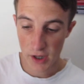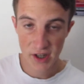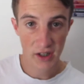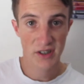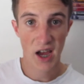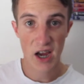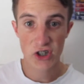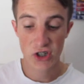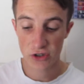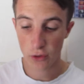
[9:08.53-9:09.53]

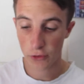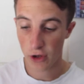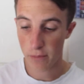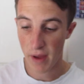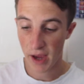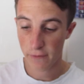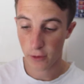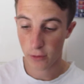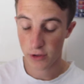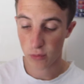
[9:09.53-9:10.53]
Delectation is also back
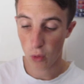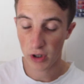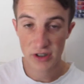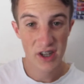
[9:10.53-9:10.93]
for Chris Waller.